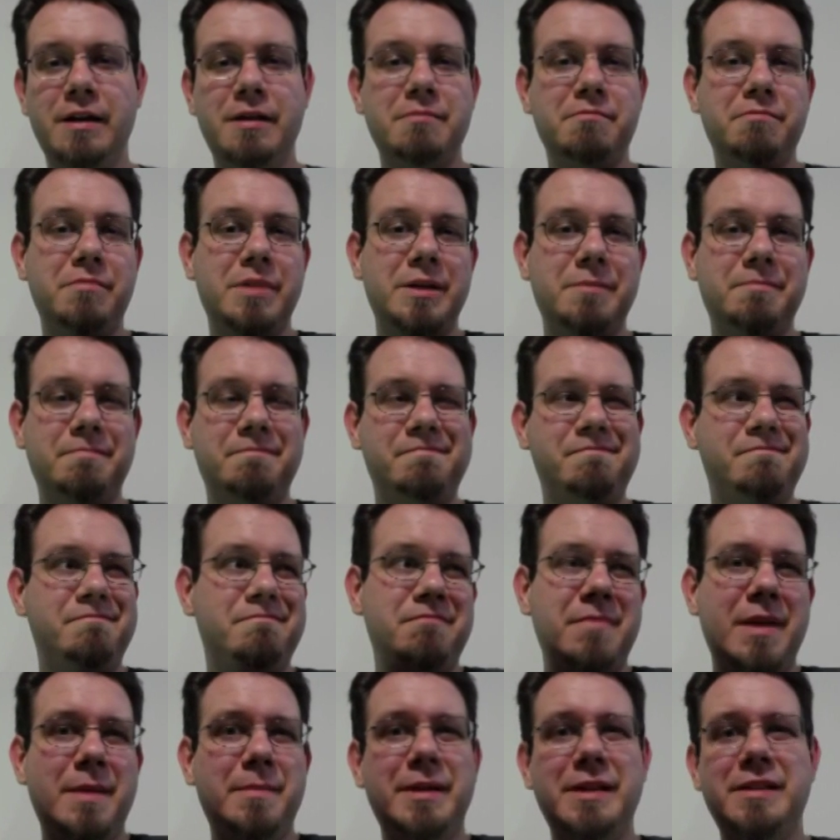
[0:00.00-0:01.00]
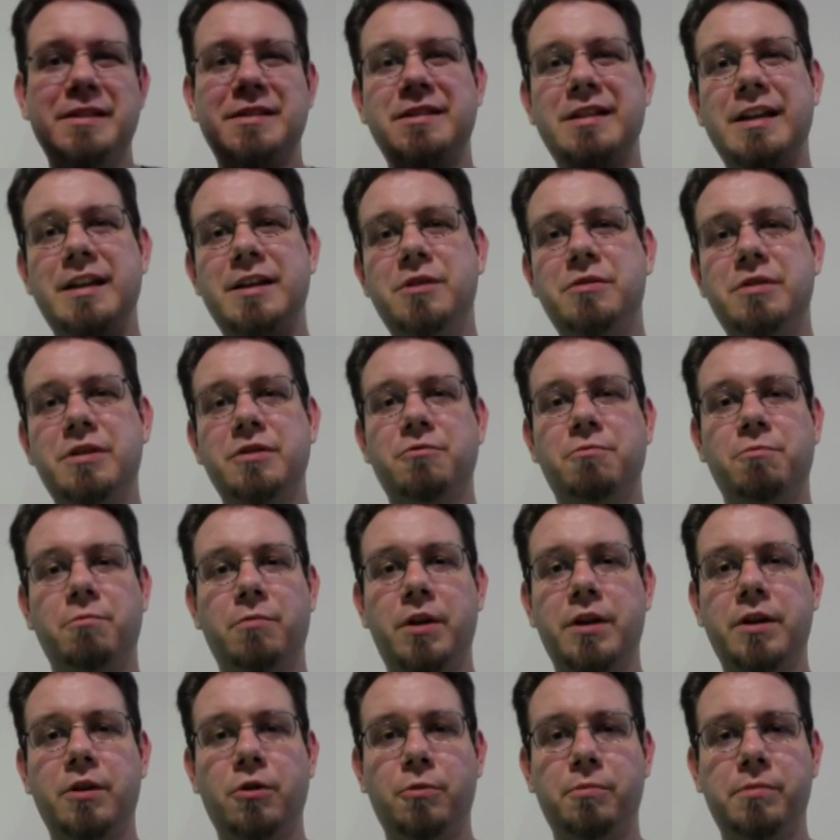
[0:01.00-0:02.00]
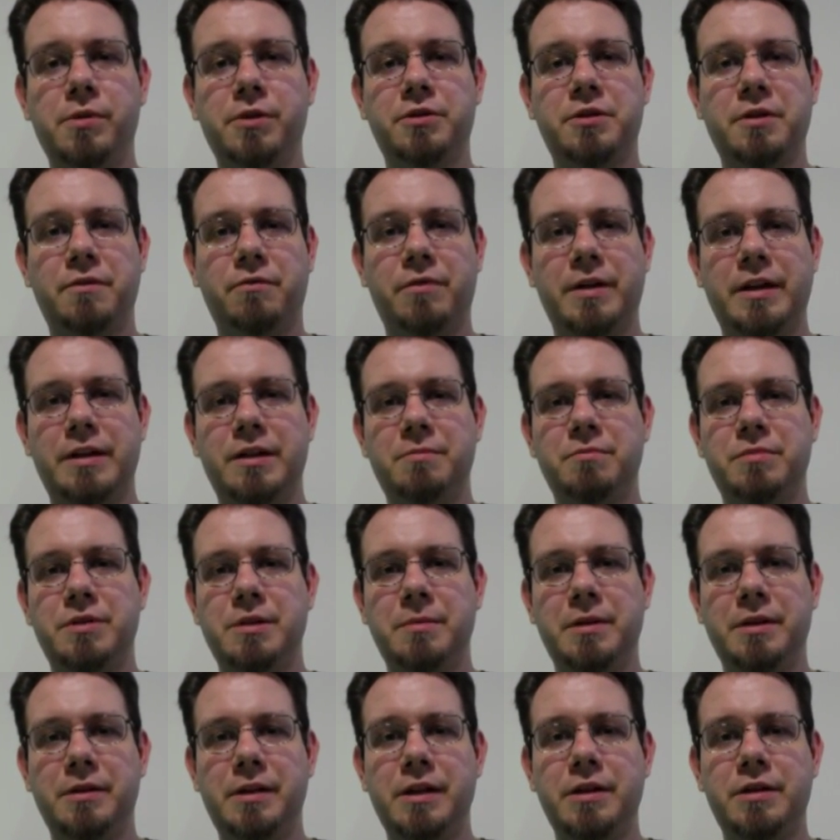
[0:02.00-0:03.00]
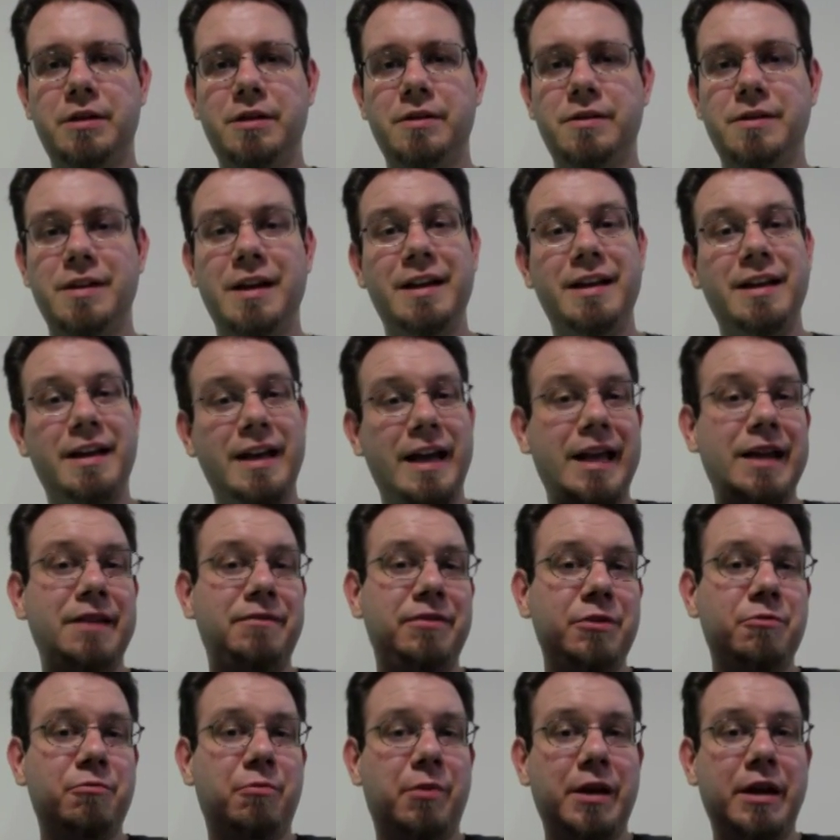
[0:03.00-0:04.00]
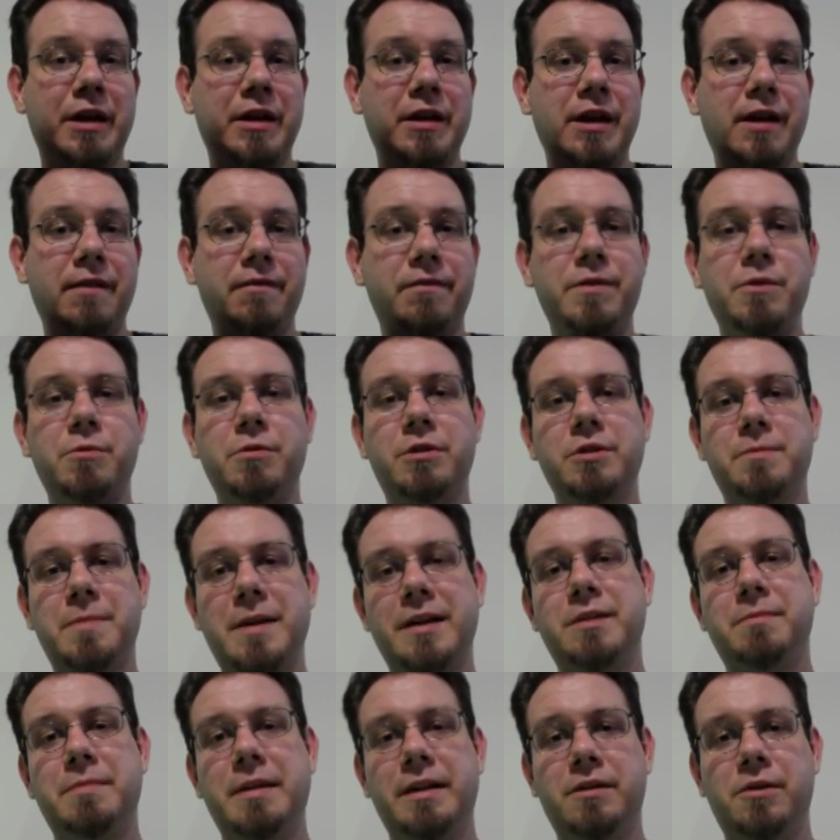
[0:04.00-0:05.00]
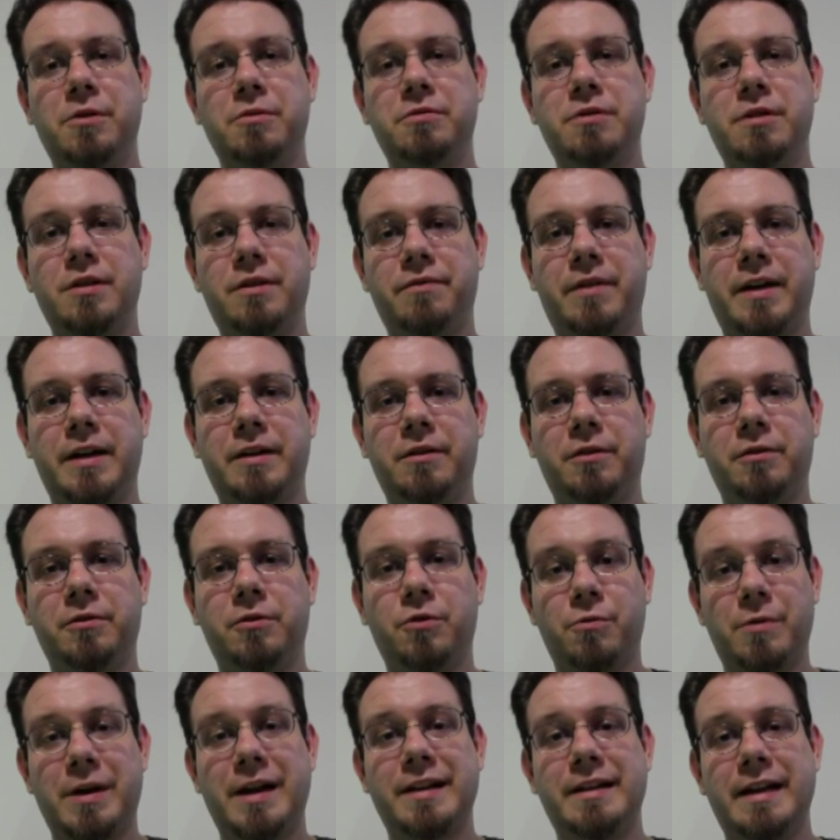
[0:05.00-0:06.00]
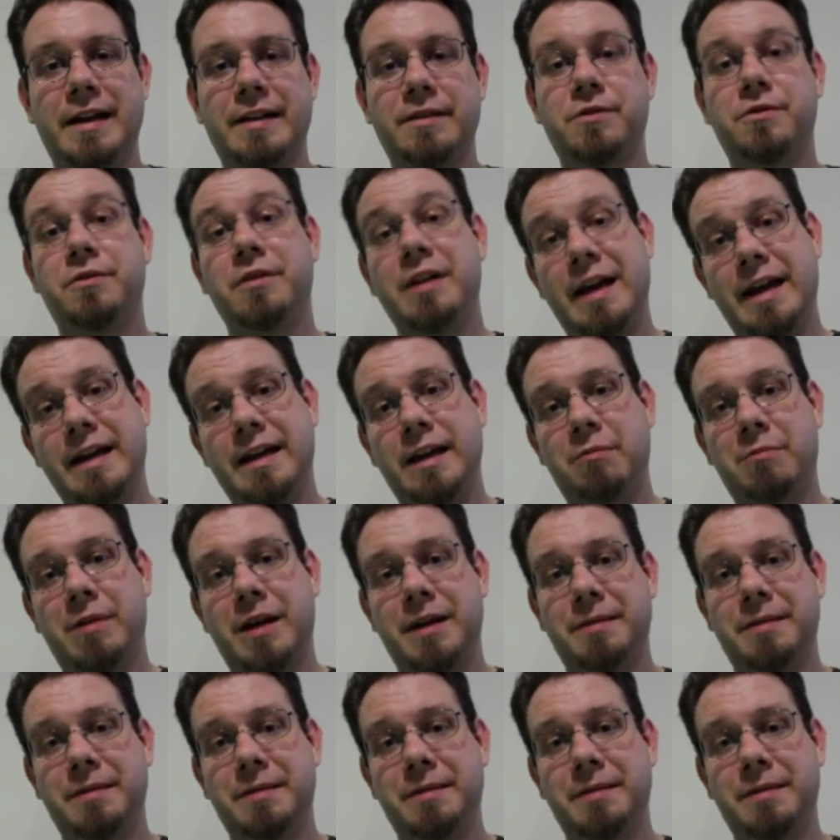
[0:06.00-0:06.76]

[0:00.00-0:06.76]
But maybe instead you just run a whole bunch of random simulations, and if you run enough, you expect to be close to the final correct answer anyway.